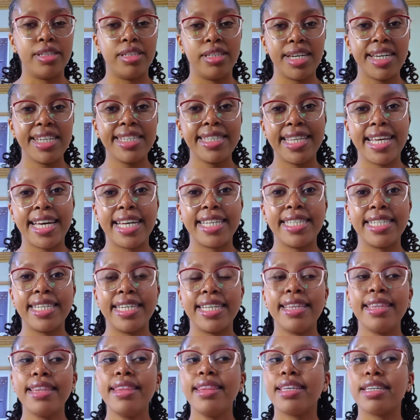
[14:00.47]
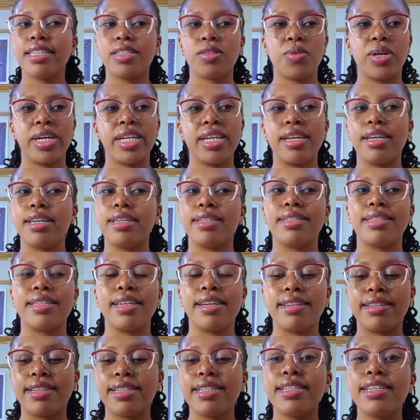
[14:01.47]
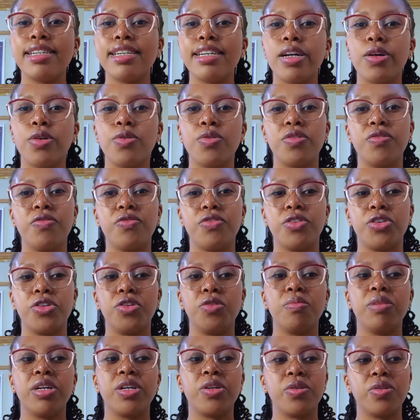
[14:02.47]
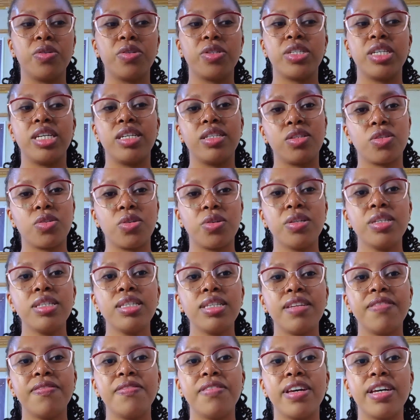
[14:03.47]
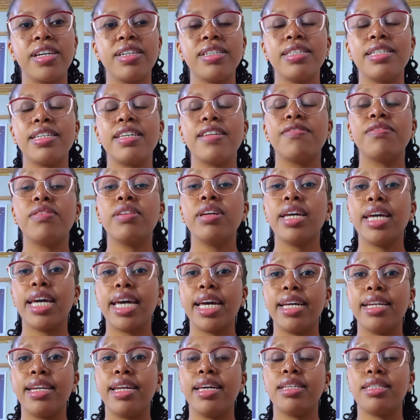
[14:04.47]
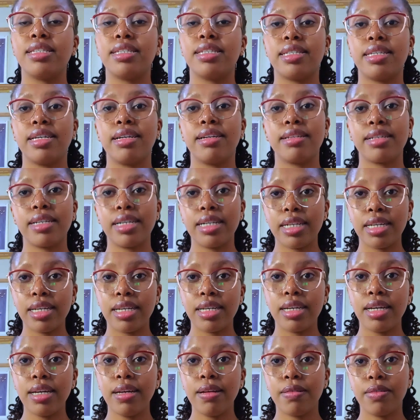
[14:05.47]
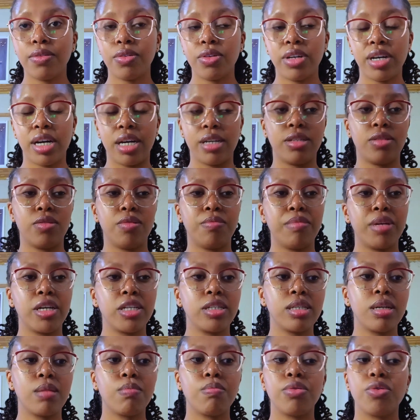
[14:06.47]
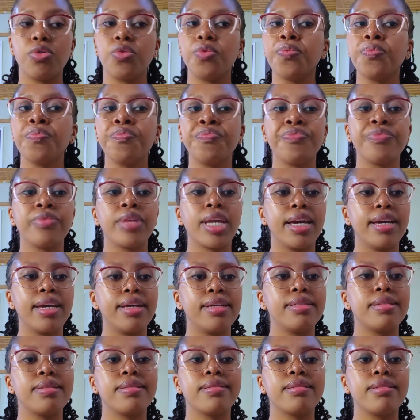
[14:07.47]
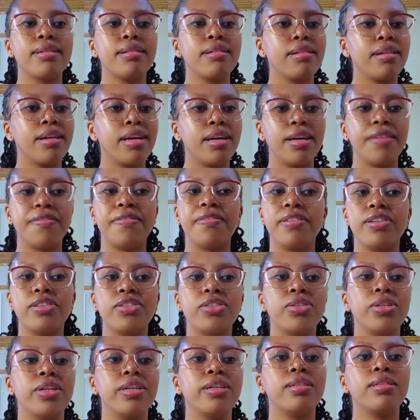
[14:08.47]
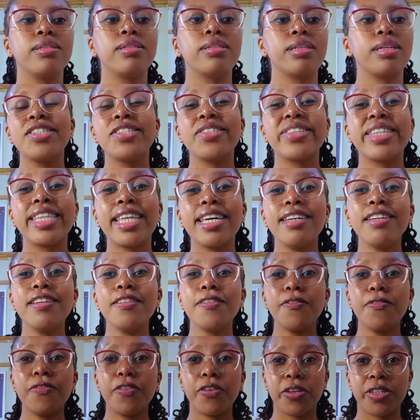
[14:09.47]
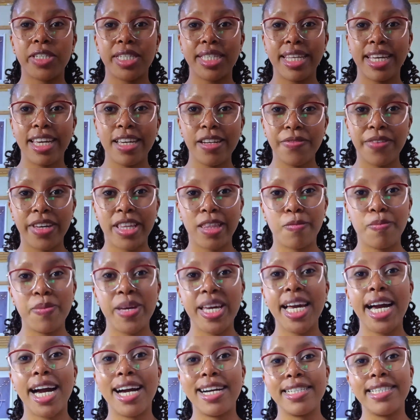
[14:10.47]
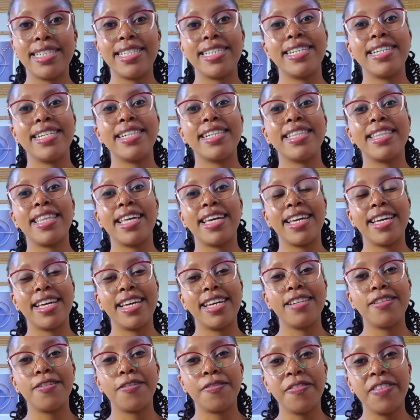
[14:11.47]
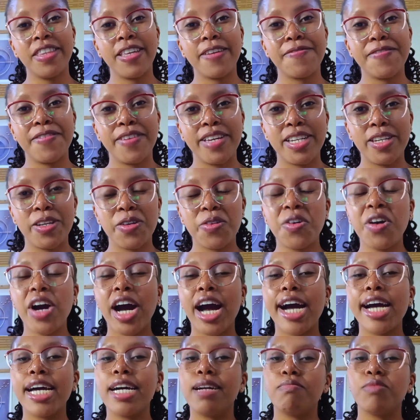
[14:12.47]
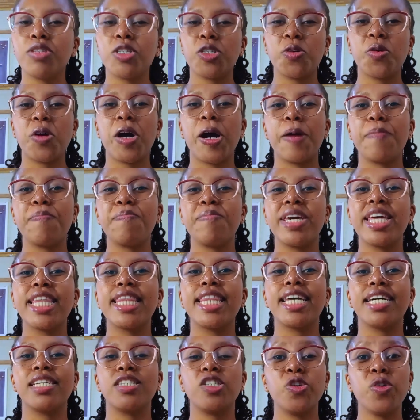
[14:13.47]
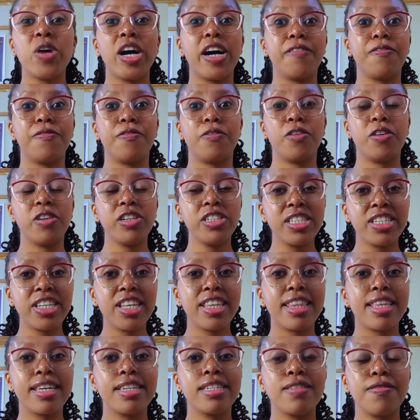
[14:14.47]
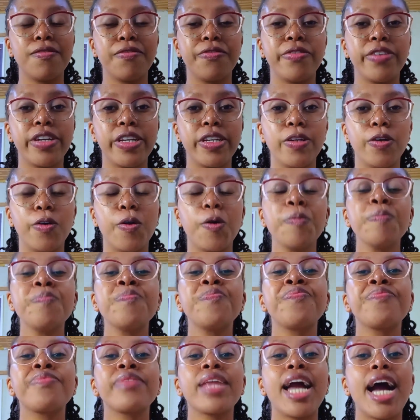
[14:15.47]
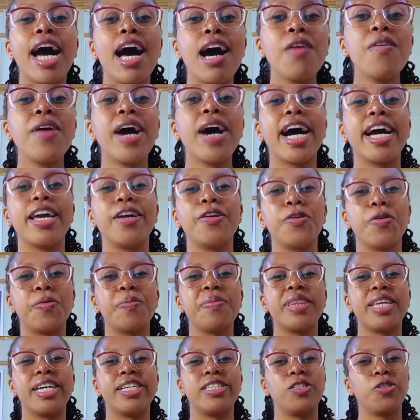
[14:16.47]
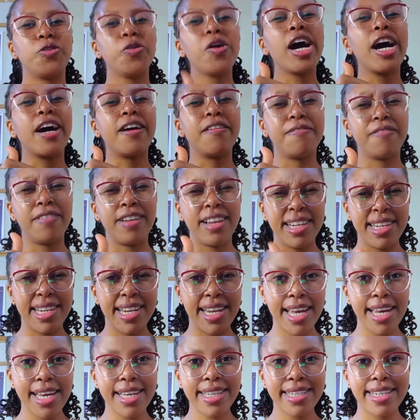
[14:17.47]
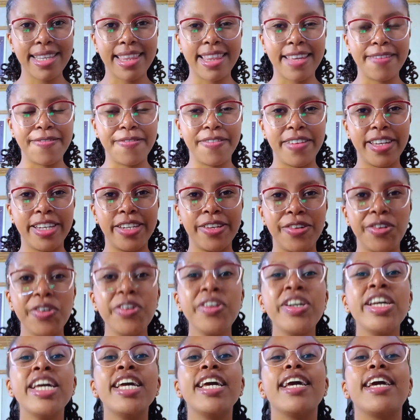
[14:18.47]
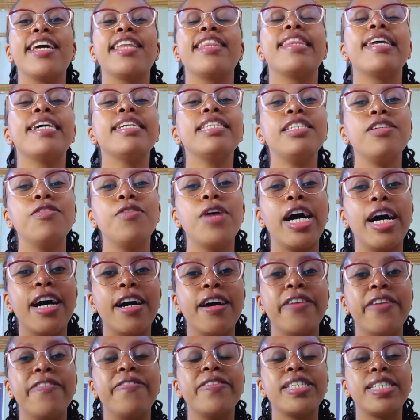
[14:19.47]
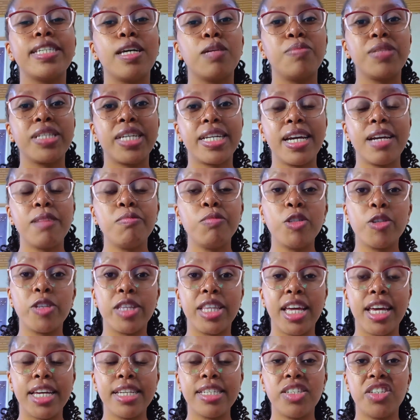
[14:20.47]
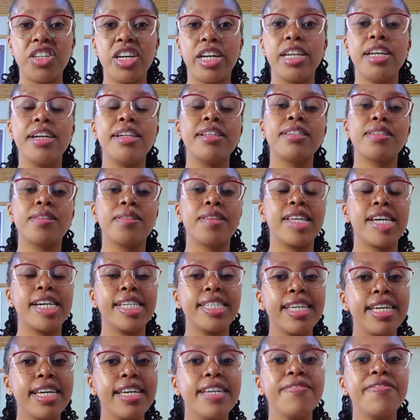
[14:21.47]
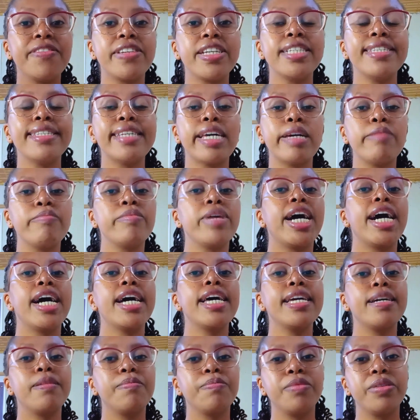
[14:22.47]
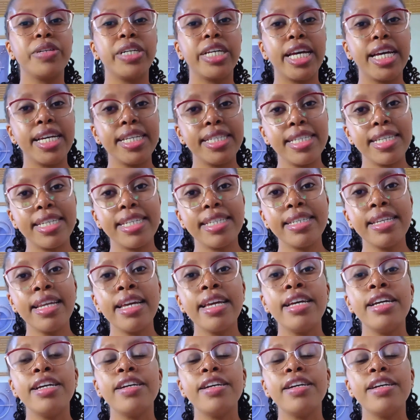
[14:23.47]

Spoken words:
just starting, this one is really good for you because it's cost effective and it's really customizable. It's efficient. So thank you for staying with me until the end of the video. I am so happy that you have watched this video. How I hope that you have liked the video and that you have subscribed to this channel so that every time I am getting